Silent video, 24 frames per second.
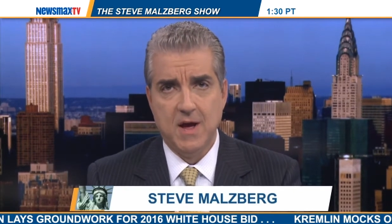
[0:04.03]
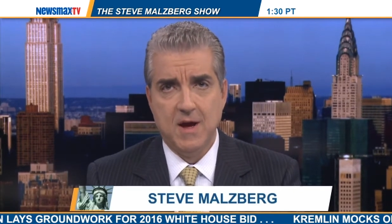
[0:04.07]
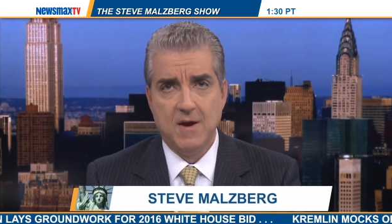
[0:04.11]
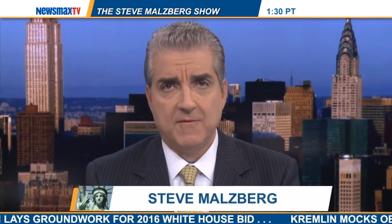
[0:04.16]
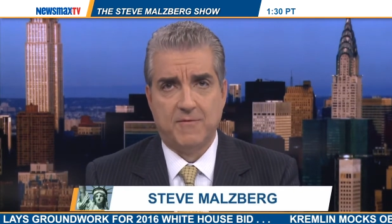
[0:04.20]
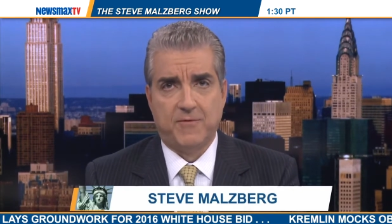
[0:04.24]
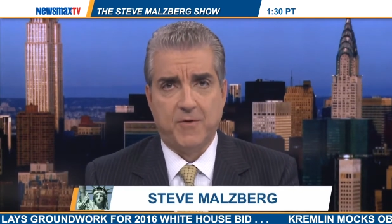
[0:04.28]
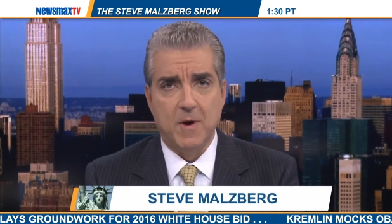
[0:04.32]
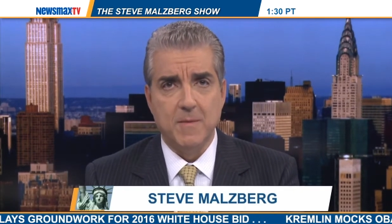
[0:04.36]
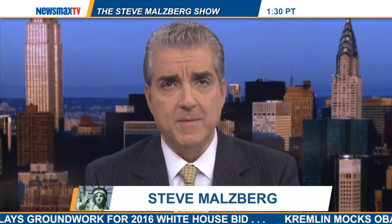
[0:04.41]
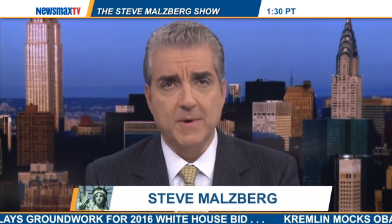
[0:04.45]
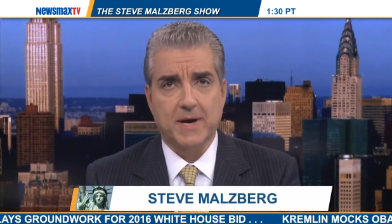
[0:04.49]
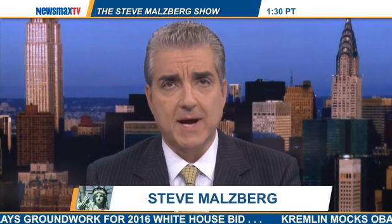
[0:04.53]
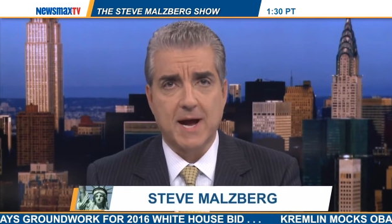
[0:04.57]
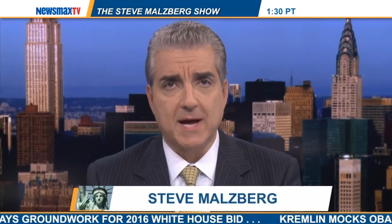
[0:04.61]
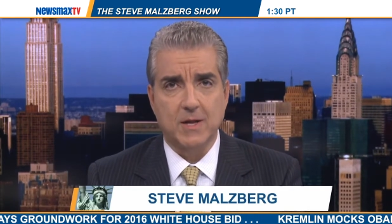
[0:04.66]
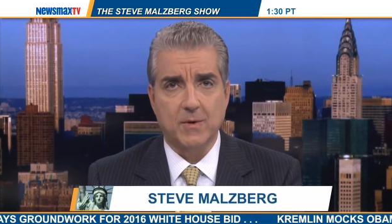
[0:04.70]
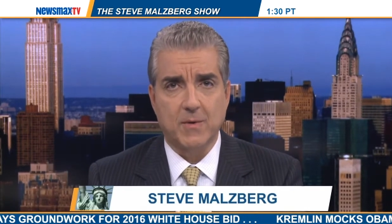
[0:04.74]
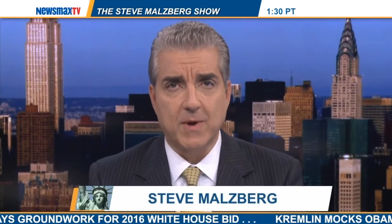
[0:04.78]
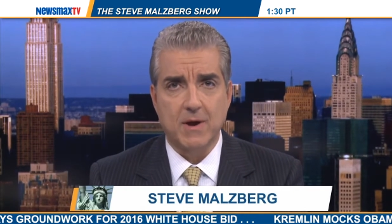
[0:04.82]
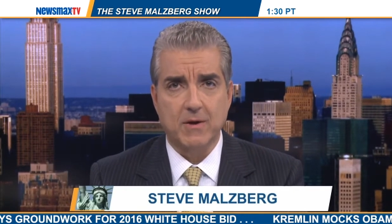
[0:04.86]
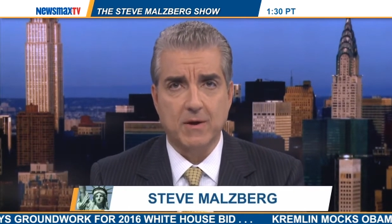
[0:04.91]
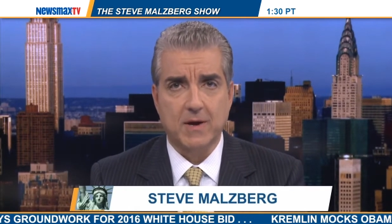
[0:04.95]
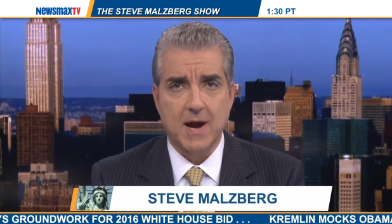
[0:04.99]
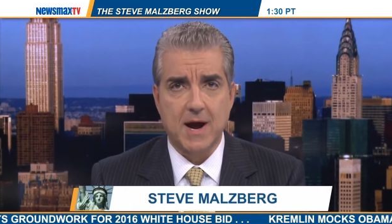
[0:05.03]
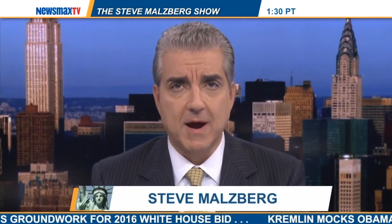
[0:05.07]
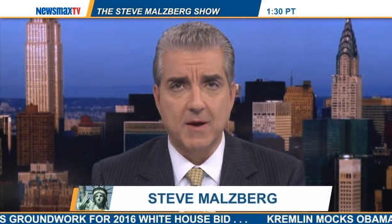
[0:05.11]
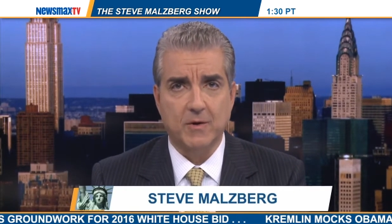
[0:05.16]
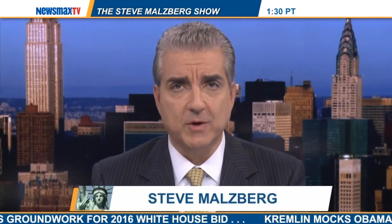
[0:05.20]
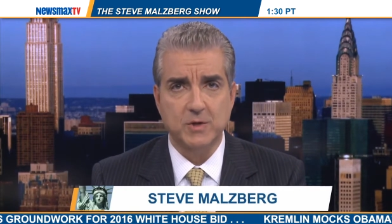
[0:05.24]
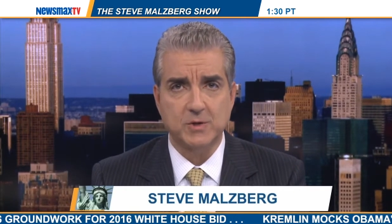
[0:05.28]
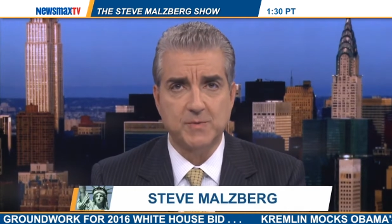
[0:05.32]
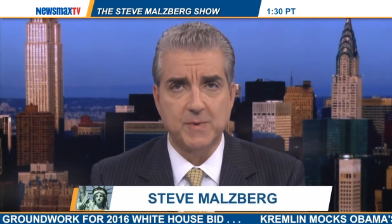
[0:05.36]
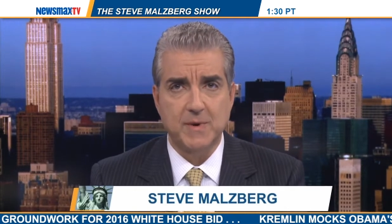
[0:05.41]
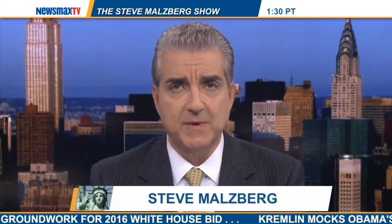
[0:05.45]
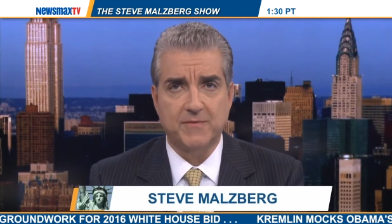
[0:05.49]
former Colorado
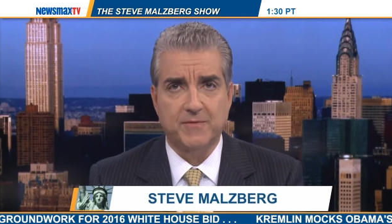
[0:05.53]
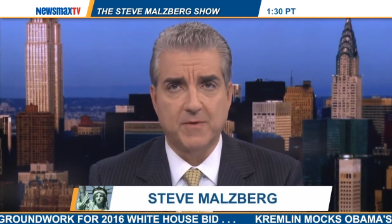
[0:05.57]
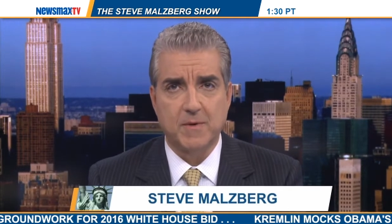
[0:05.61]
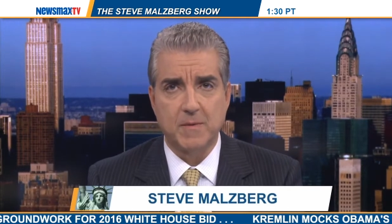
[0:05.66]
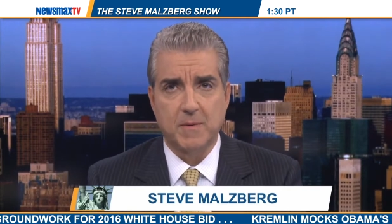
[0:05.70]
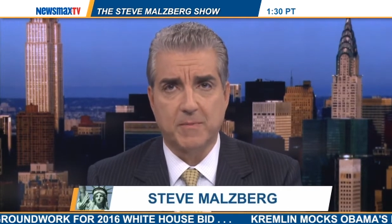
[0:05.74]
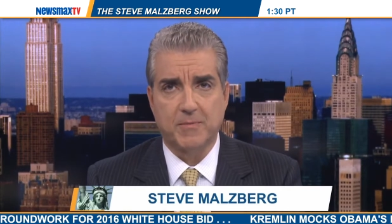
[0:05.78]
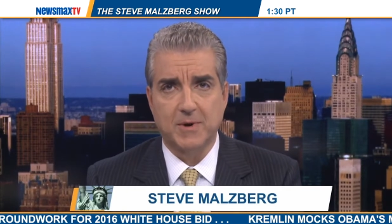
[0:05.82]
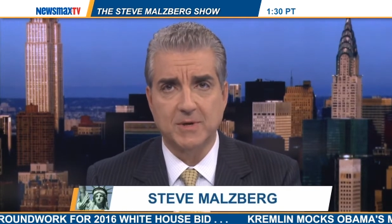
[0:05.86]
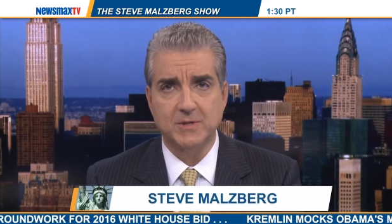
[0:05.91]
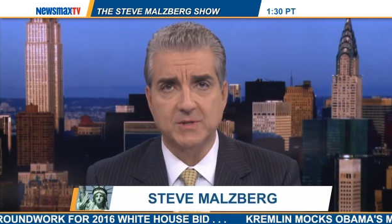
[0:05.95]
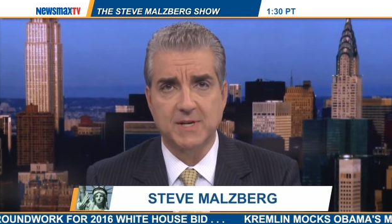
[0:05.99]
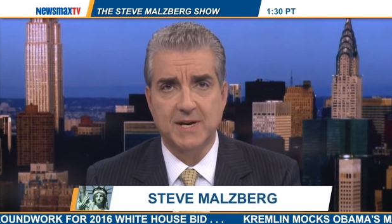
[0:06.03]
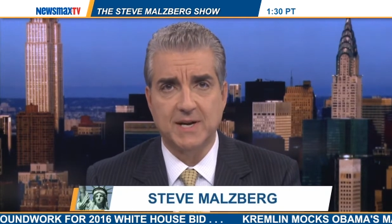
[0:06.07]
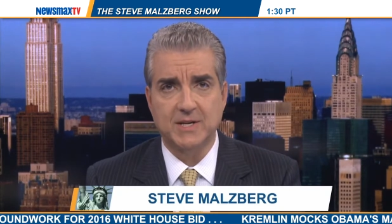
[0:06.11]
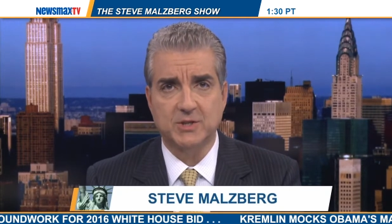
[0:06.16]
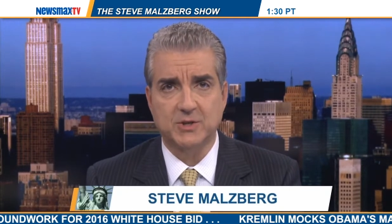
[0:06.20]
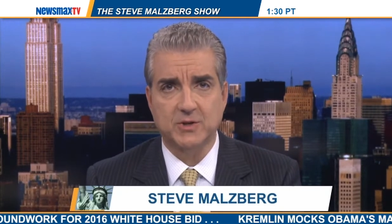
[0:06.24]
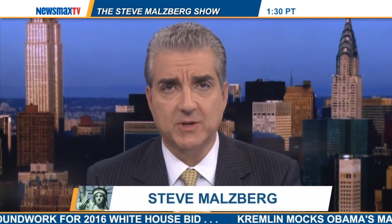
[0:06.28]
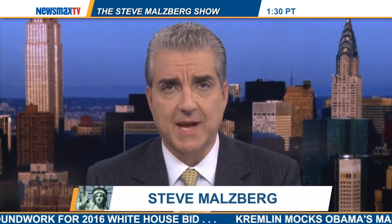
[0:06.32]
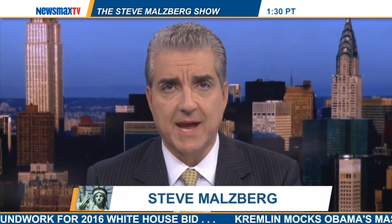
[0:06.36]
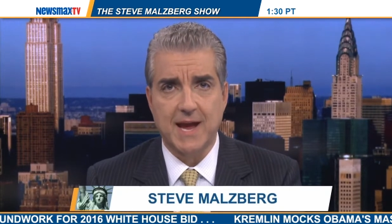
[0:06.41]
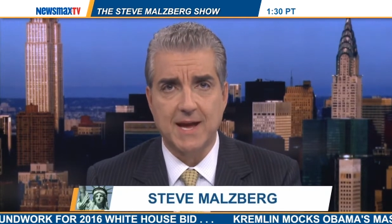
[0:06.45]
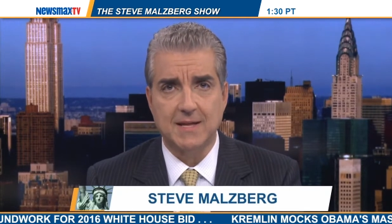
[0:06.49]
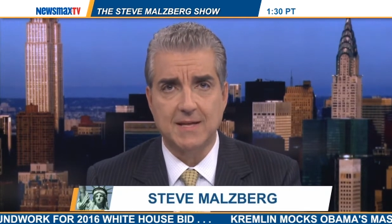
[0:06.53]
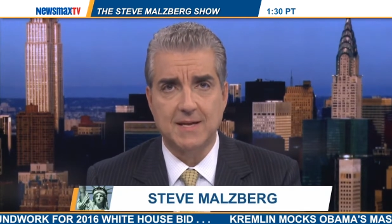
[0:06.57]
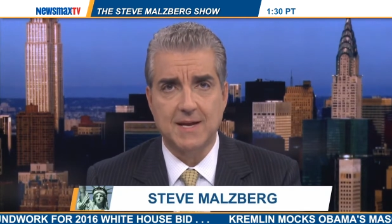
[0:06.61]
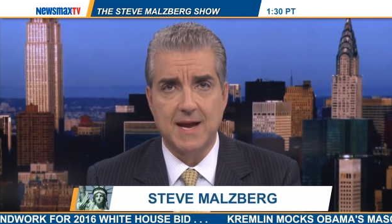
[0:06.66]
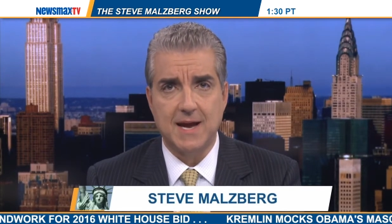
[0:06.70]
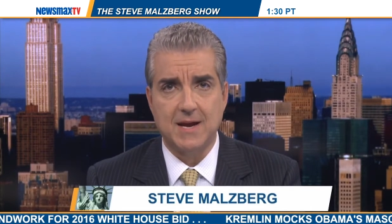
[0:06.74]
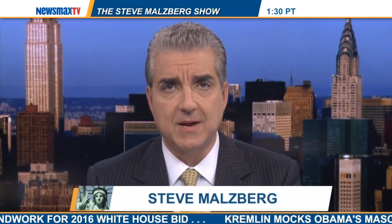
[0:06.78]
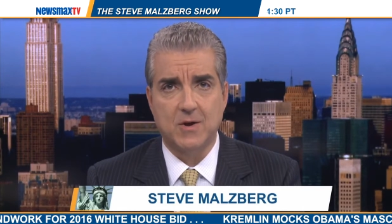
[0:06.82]
congressman, former presidential candidate,